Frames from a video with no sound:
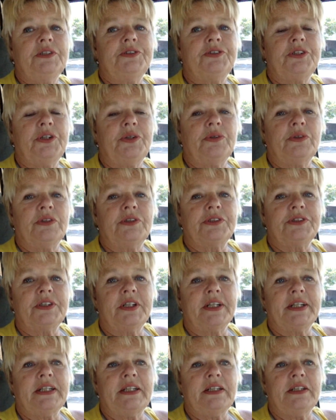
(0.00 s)
so it looks
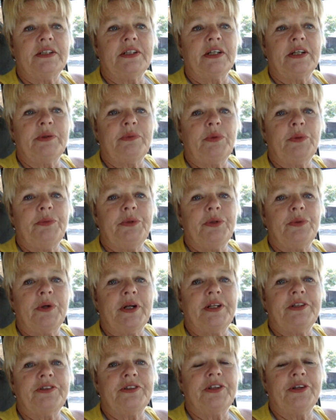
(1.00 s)
like he and I will be
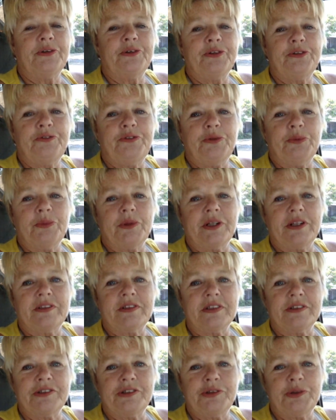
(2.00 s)
ready to go in a few
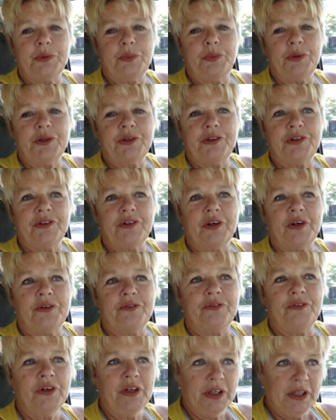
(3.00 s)
minutes. I'll shoot a picture
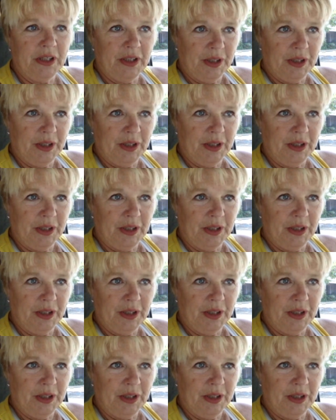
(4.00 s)
of